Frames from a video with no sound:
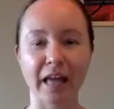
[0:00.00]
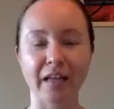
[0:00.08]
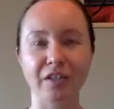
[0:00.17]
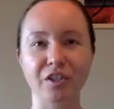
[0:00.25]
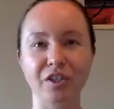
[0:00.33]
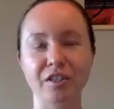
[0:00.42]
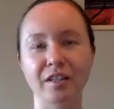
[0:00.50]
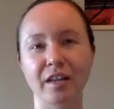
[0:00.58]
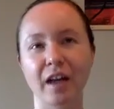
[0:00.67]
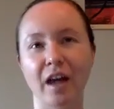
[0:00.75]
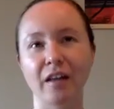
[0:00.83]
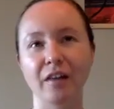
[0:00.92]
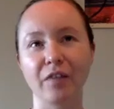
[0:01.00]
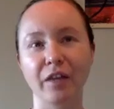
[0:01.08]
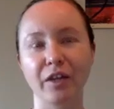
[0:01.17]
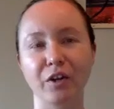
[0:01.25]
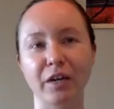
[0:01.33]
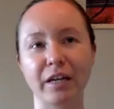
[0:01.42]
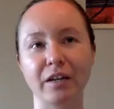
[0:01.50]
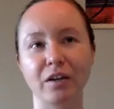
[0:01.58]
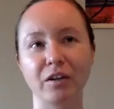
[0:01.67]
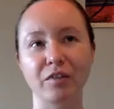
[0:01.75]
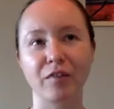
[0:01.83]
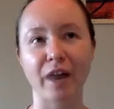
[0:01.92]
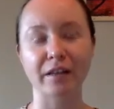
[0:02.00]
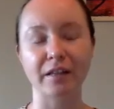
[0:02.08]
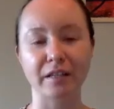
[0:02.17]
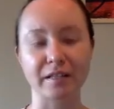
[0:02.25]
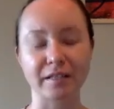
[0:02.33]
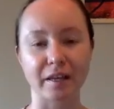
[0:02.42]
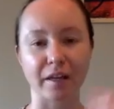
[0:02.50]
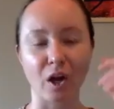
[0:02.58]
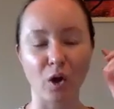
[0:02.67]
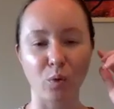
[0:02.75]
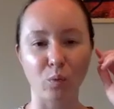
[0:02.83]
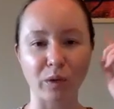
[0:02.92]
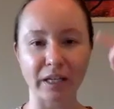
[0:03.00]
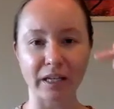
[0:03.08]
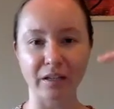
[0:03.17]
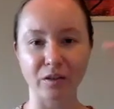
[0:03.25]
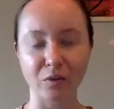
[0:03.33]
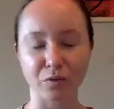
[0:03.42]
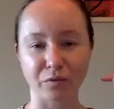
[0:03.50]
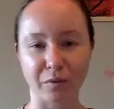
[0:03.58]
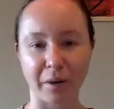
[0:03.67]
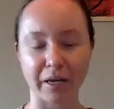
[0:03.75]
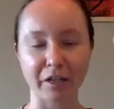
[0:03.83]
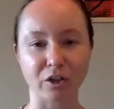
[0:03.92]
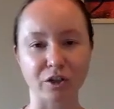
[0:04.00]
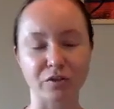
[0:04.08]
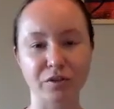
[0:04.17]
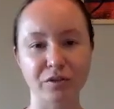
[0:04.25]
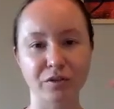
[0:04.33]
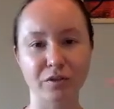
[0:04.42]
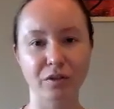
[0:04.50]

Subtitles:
And it's just like, I love that you're hitting on the fact that it's like, we need those reminders